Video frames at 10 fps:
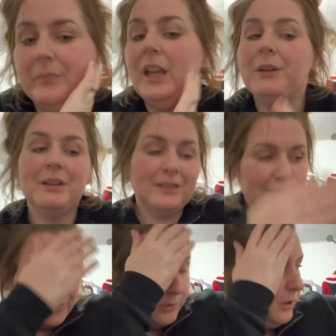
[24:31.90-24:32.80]
anyways,
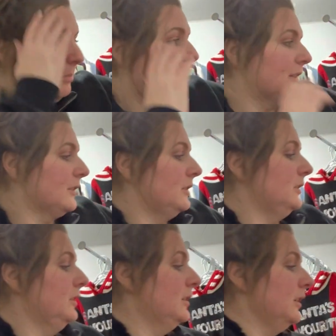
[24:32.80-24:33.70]
let's do our
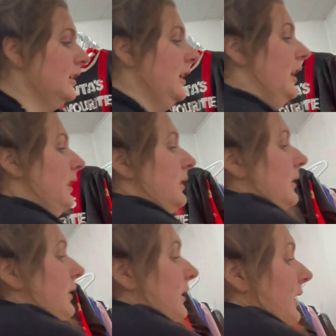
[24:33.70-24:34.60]
puzzle
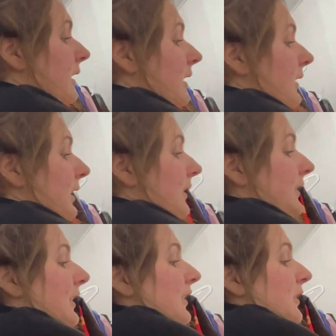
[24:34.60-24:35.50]
and then I'll
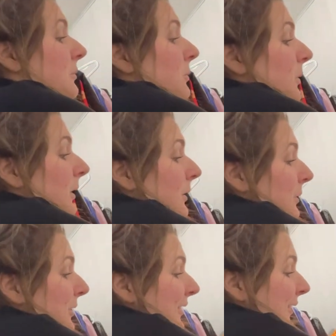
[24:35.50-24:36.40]
see you tomorrow.
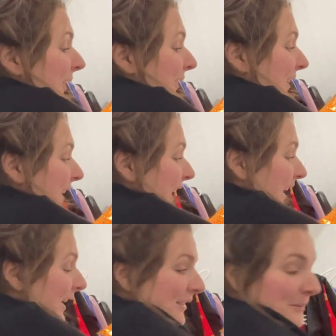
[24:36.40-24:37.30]
So I
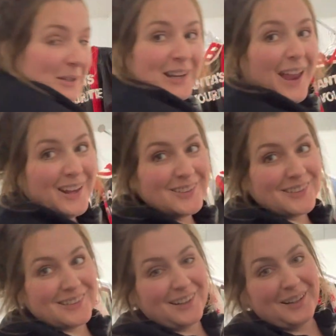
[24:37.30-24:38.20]
guess I'm gonna end
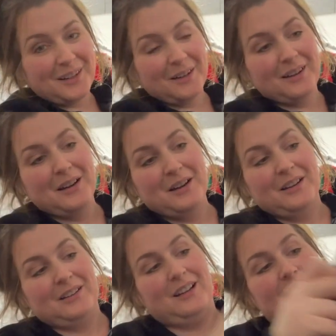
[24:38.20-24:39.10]
just here.
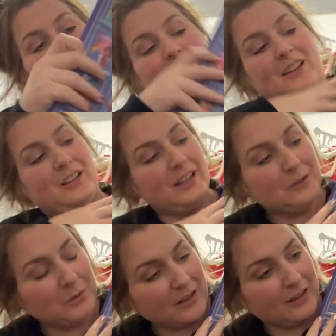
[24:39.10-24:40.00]
I'll end
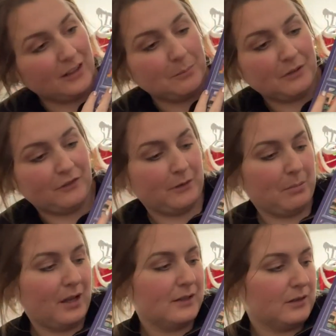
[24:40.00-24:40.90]
with a clip of the
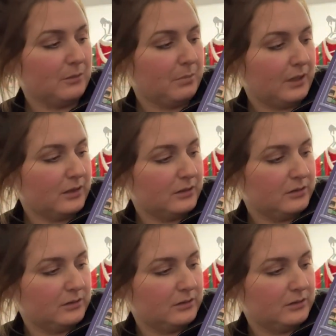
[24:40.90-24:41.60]
puzzle, but